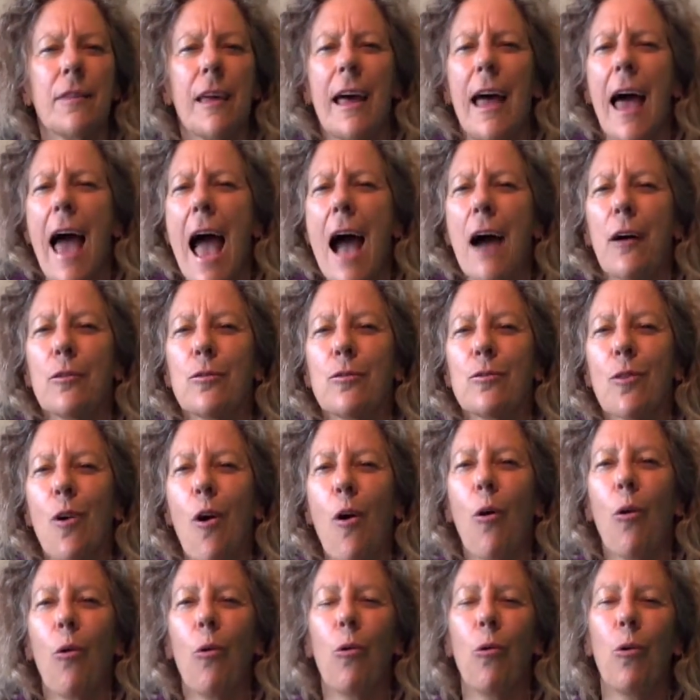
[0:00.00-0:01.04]
that our
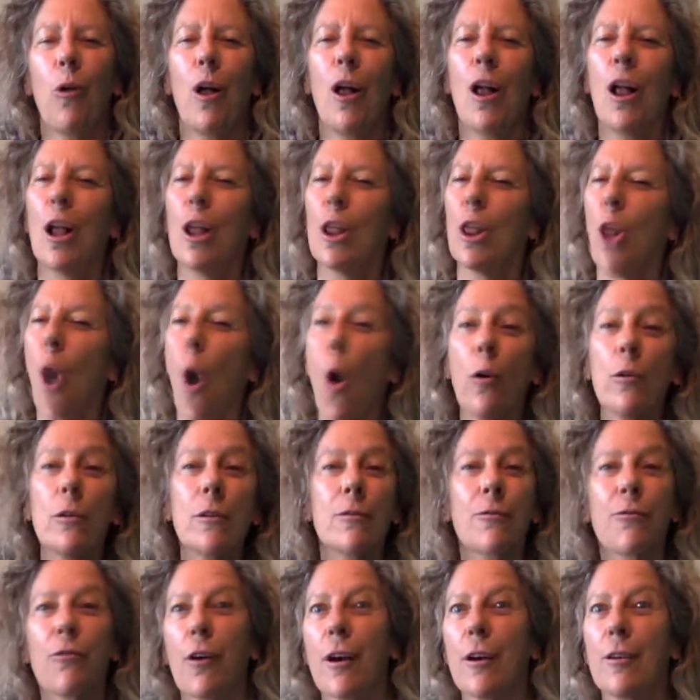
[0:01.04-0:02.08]
soul
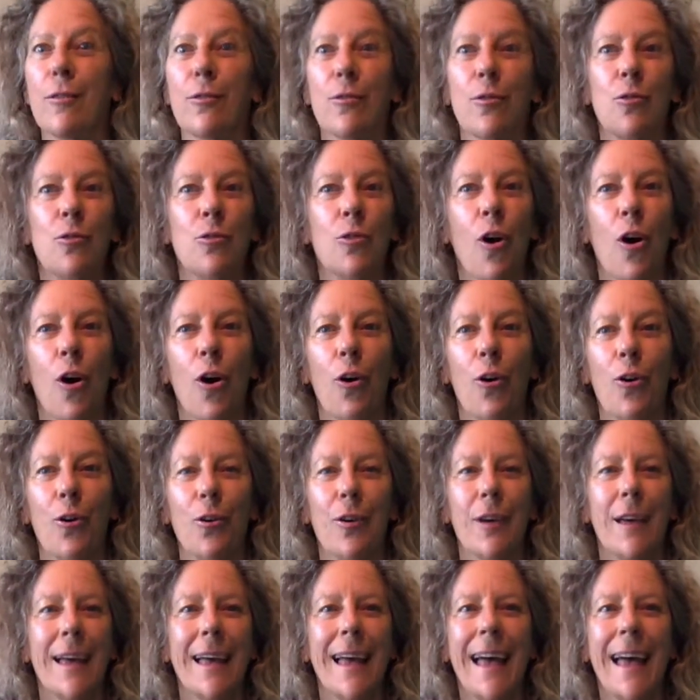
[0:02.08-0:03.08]
longs for us to know